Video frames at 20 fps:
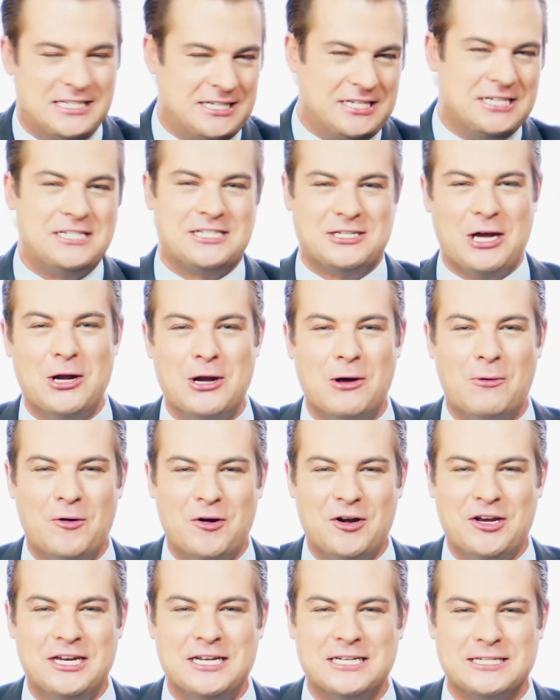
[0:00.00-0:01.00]
you just don't know
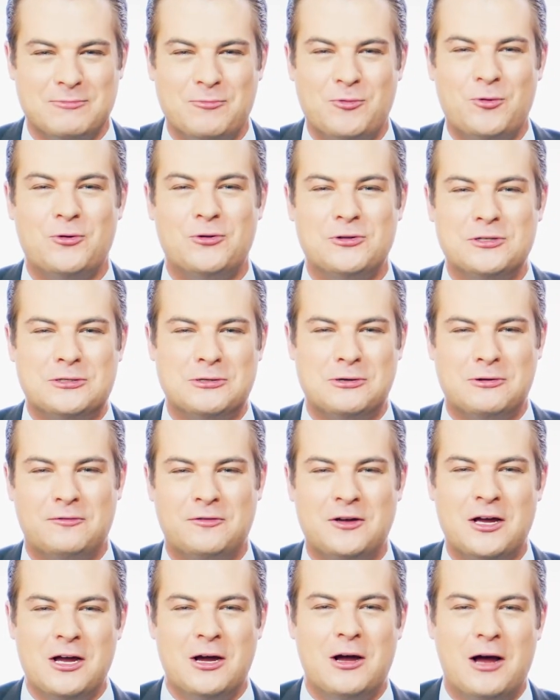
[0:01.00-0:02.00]
what it is, and we're all
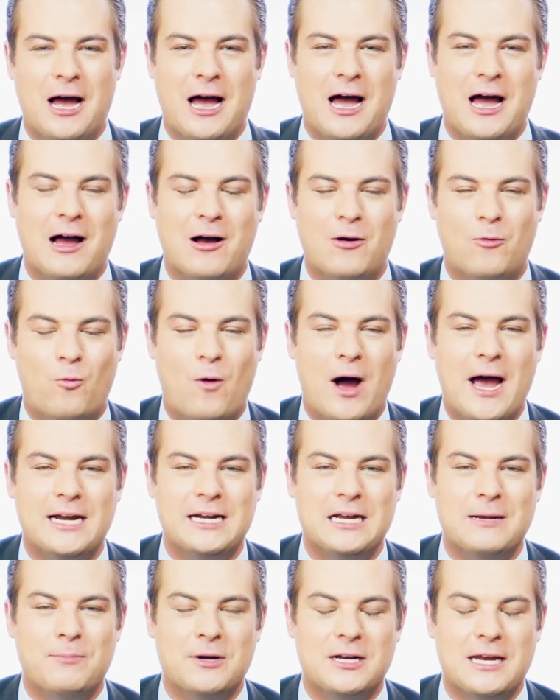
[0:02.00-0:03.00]
sort of
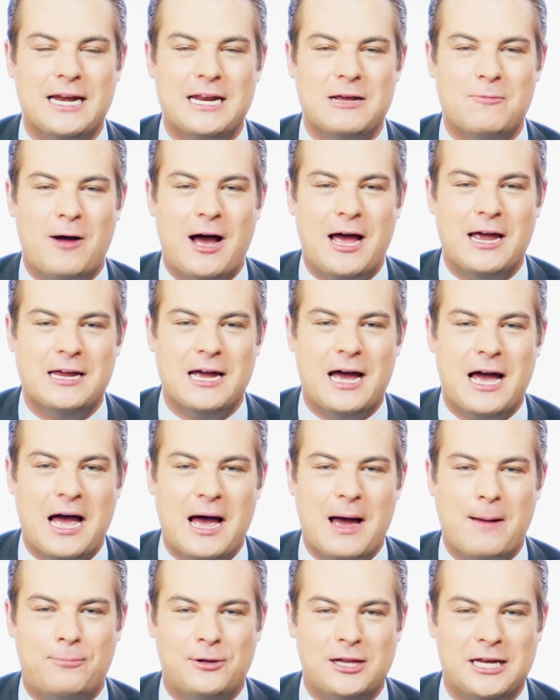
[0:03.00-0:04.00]
waiting. But anyway,
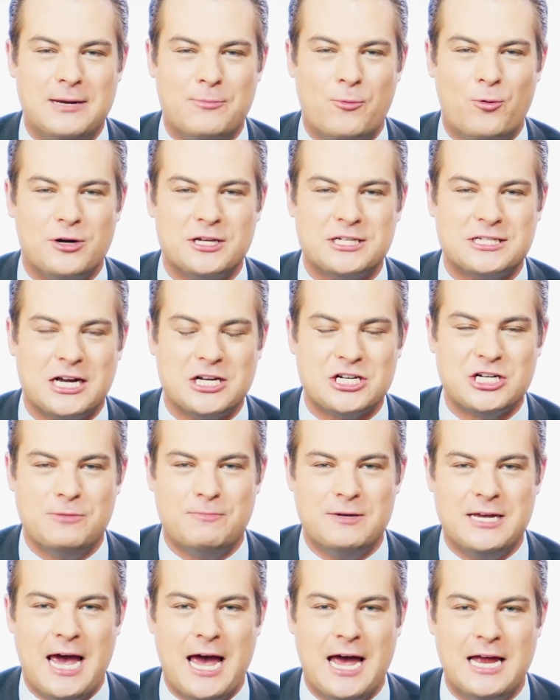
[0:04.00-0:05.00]
plenty more discussion to
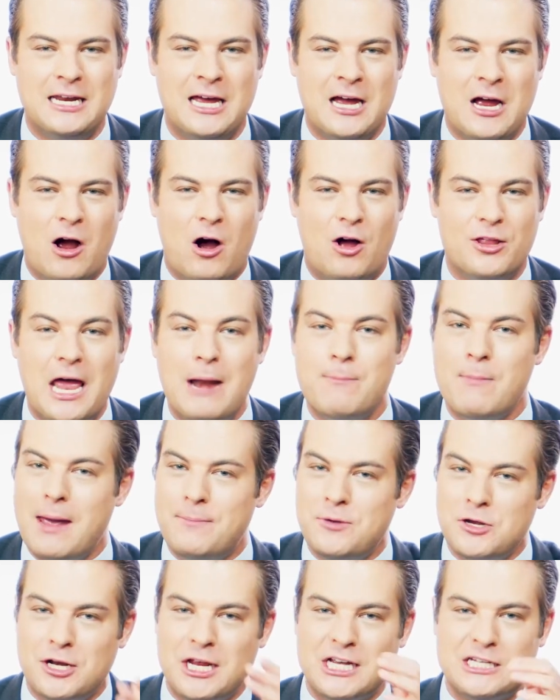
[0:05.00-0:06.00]
be had on that.
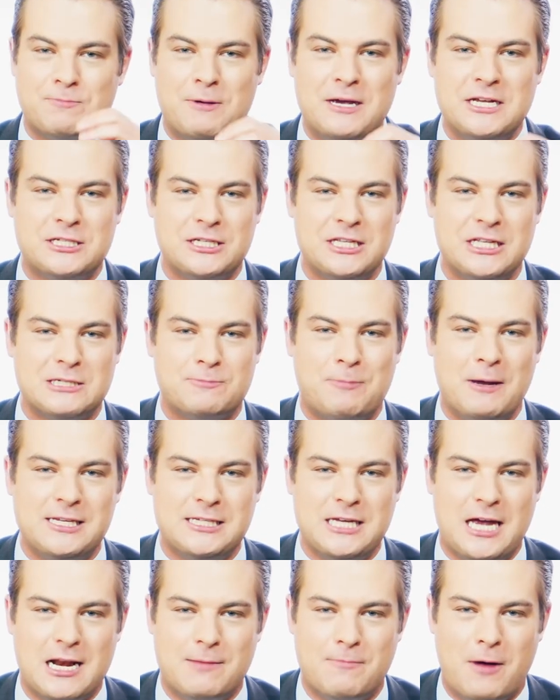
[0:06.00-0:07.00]
Maybe your next piece in the
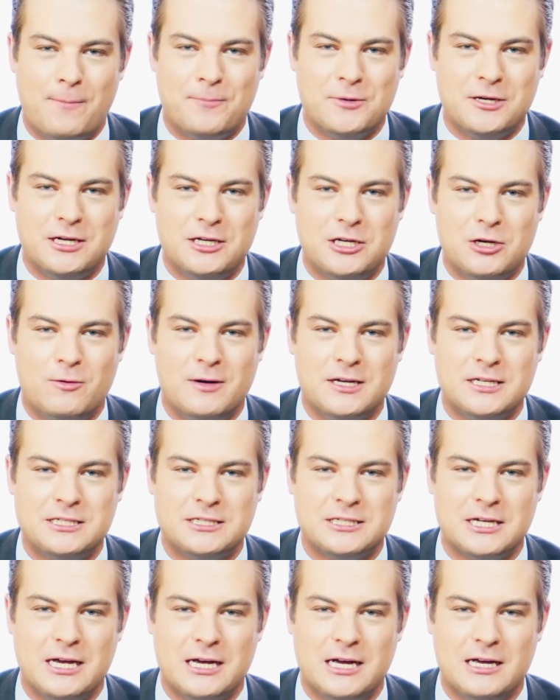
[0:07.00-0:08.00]
Spectator might be a US,
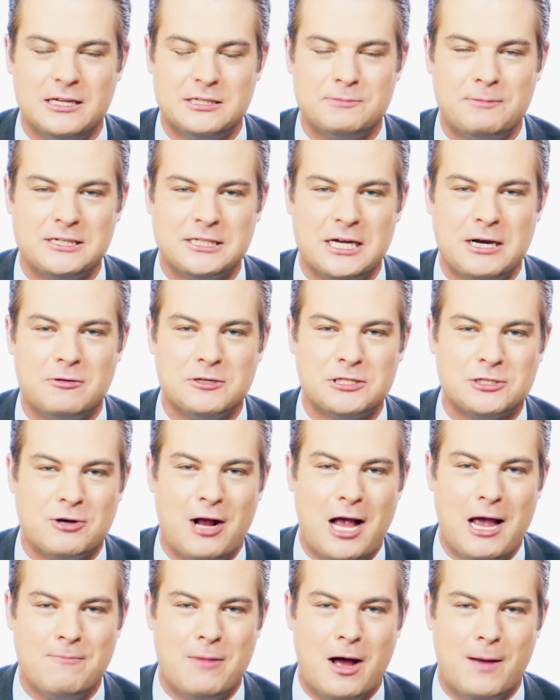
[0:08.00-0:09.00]
Spectator
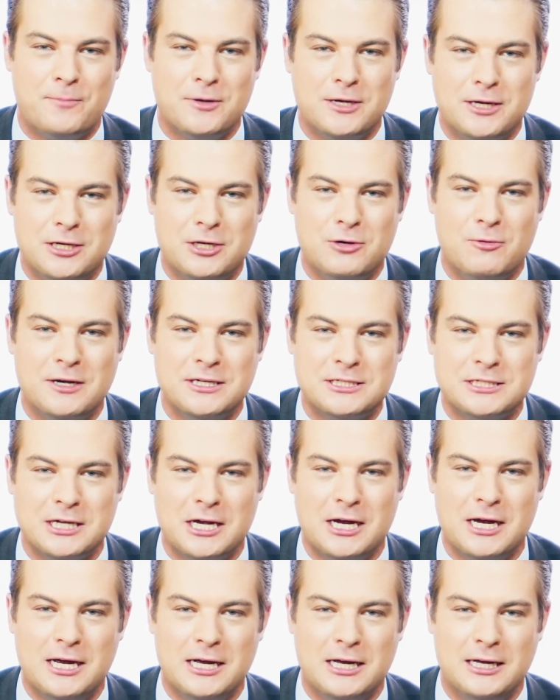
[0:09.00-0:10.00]
Australia might be a US
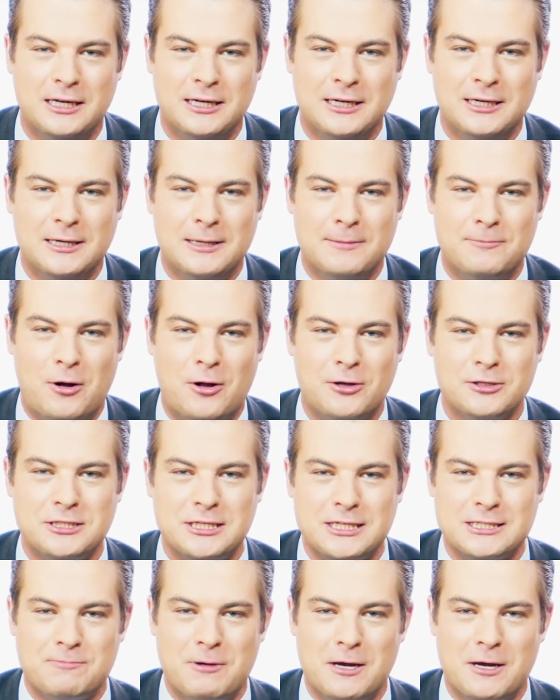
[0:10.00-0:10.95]
politics piece.